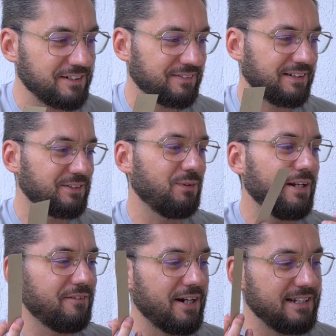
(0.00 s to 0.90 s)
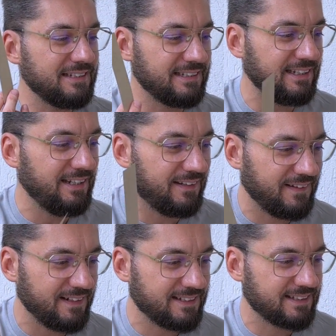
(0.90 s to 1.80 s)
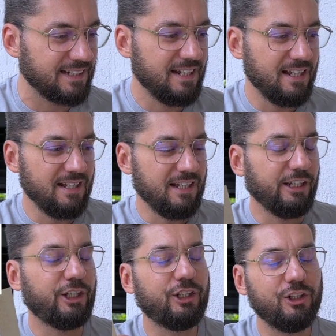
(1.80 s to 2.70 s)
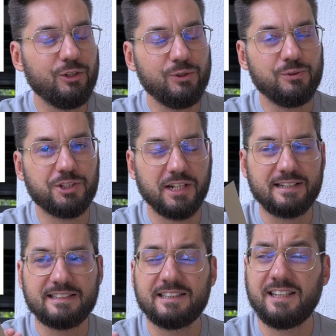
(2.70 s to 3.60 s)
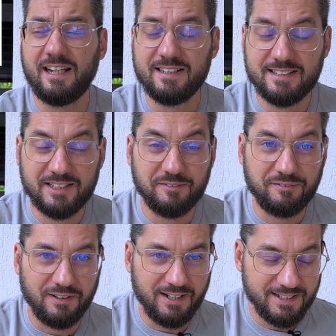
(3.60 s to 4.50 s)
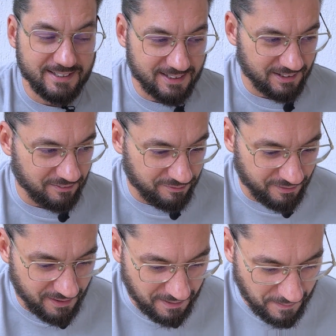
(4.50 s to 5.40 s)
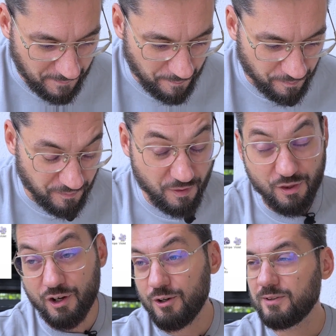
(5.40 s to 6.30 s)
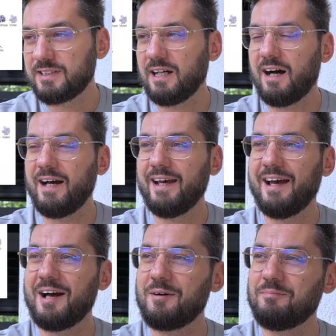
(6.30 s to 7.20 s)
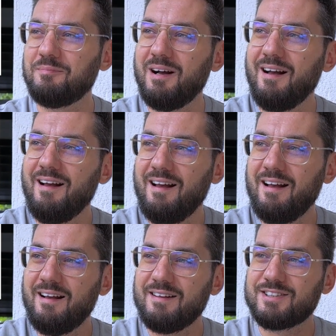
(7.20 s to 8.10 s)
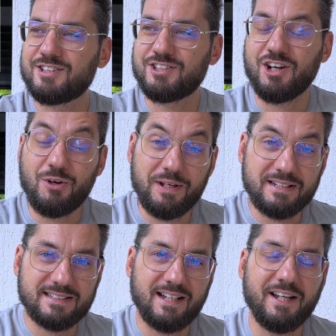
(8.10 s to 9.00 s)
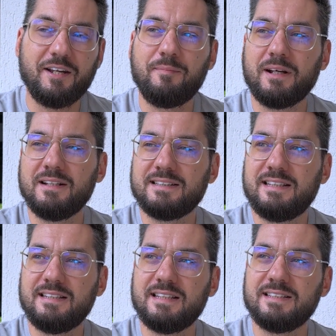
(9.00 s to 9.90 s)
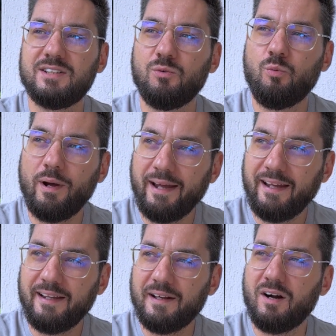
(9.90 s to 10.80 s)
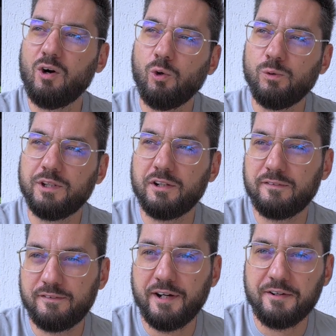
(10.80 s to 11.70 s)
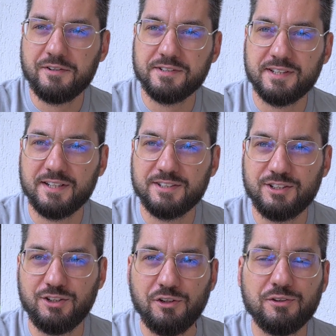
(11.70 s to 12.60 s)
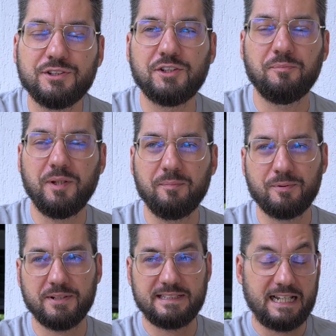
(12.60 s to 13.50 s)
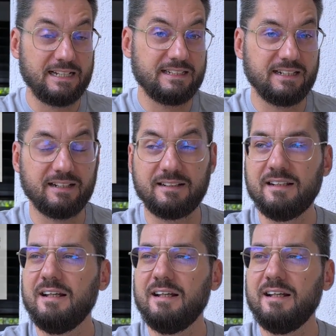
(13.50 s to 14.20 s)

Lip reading: because whenever I see this huge extensive list of notes, I am so excited, because this is the way older fragrances used to be presented